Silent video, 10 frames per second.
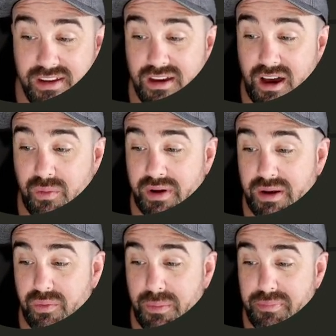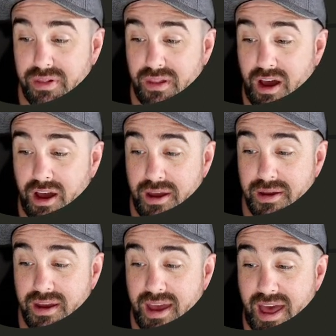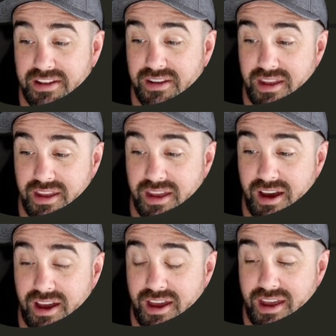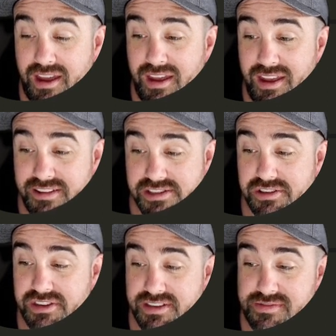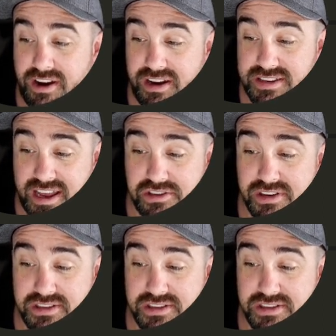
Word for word: Uh, we're going to uh, and uh, insert these various entries.